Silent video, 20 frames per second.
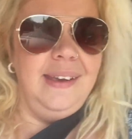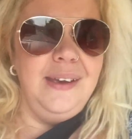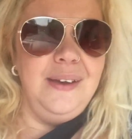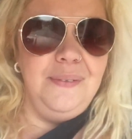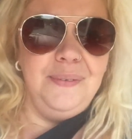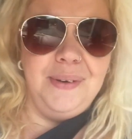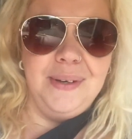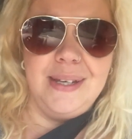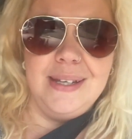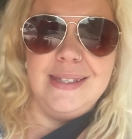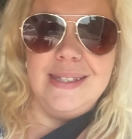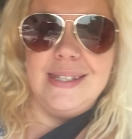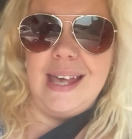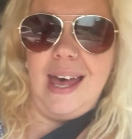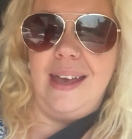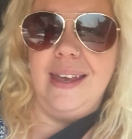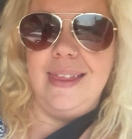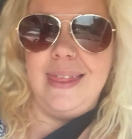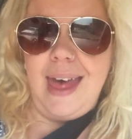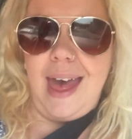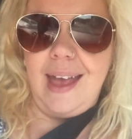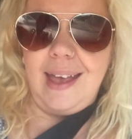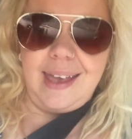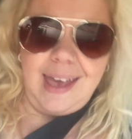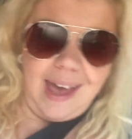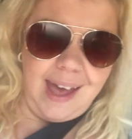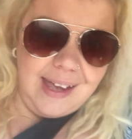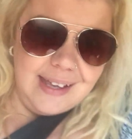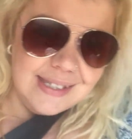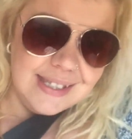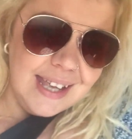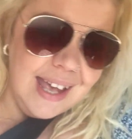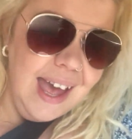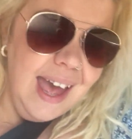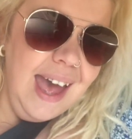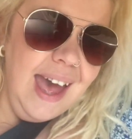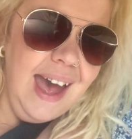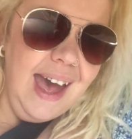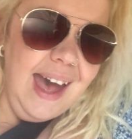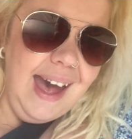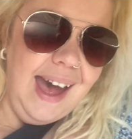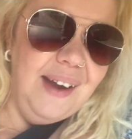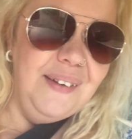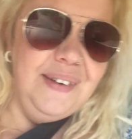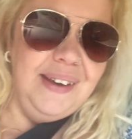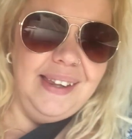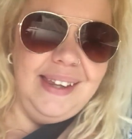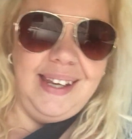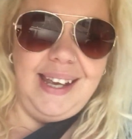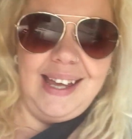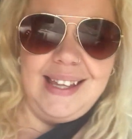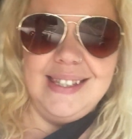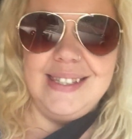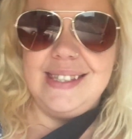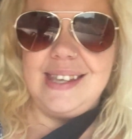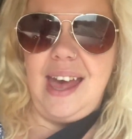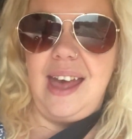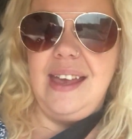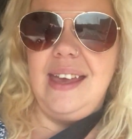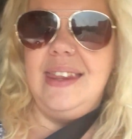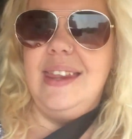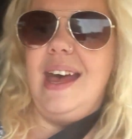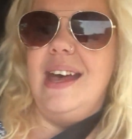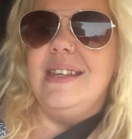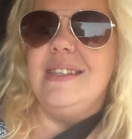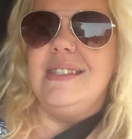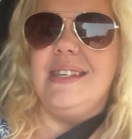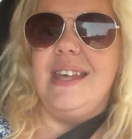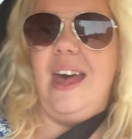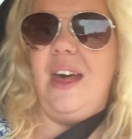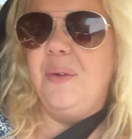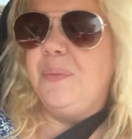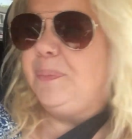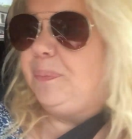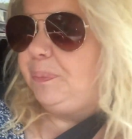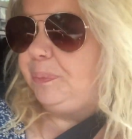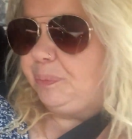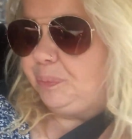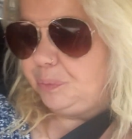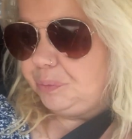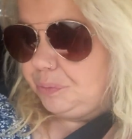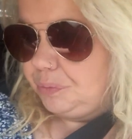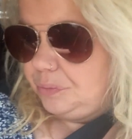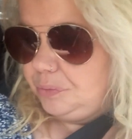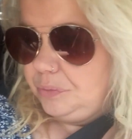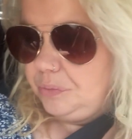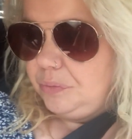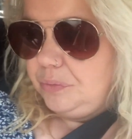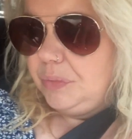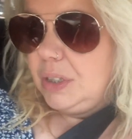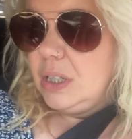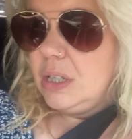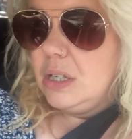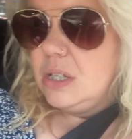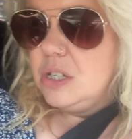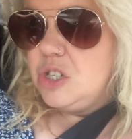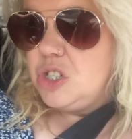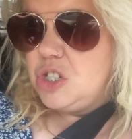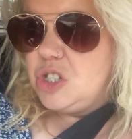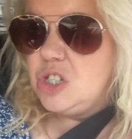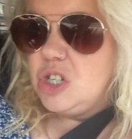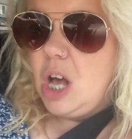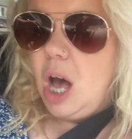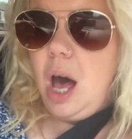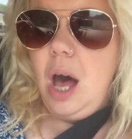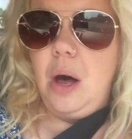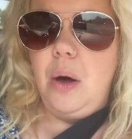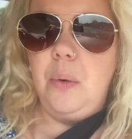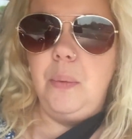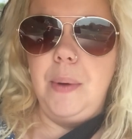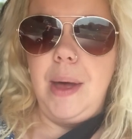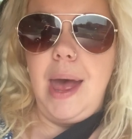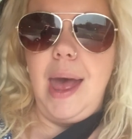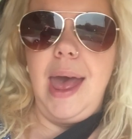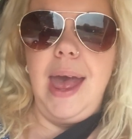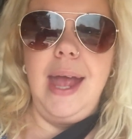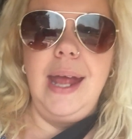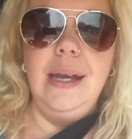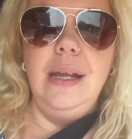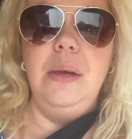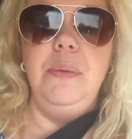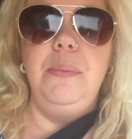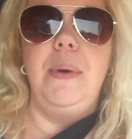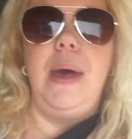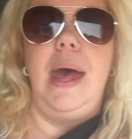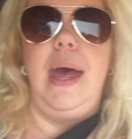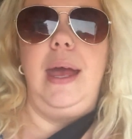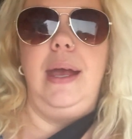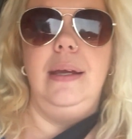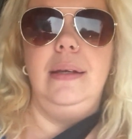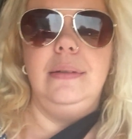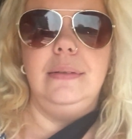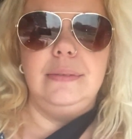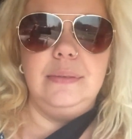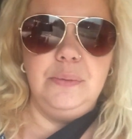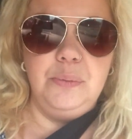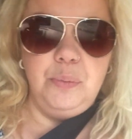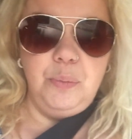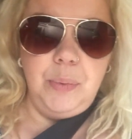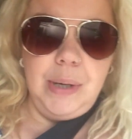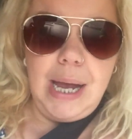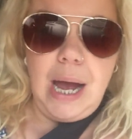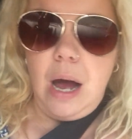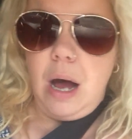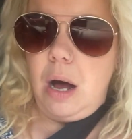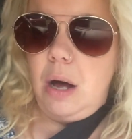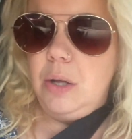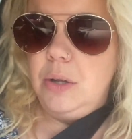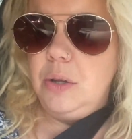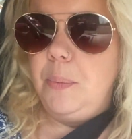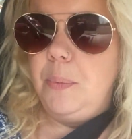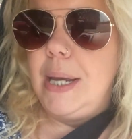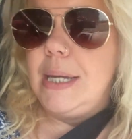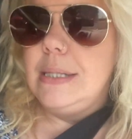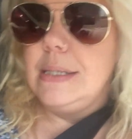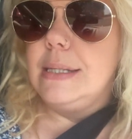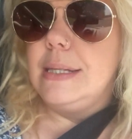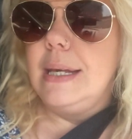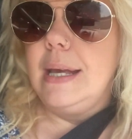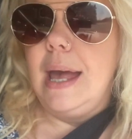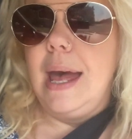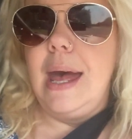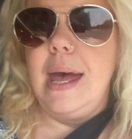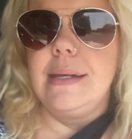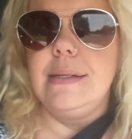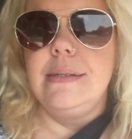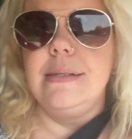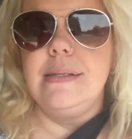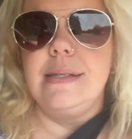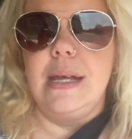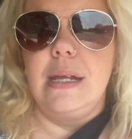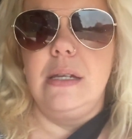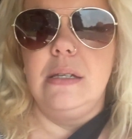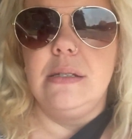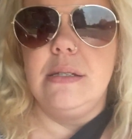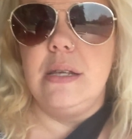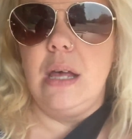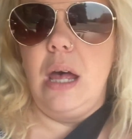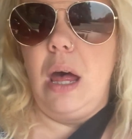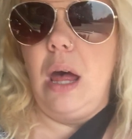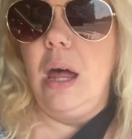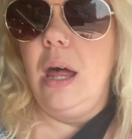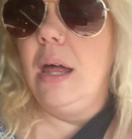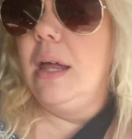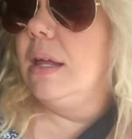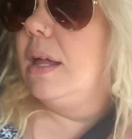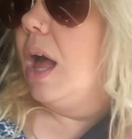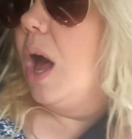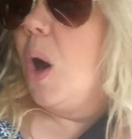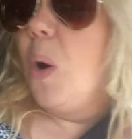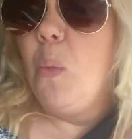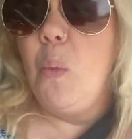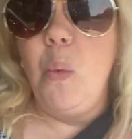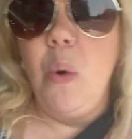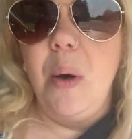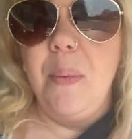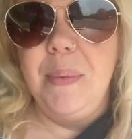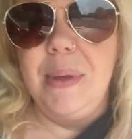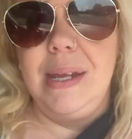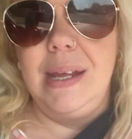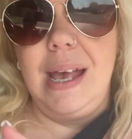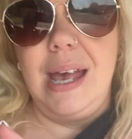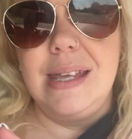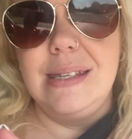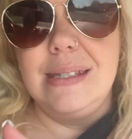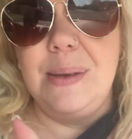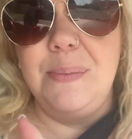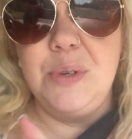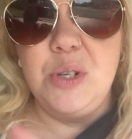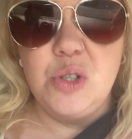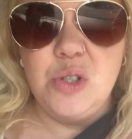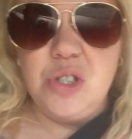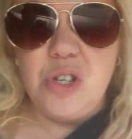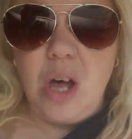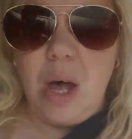if I can tell you that, guys. I really can tell you that. So, so anyway, we are on the way to the garden centre. One minute, guys. Let me just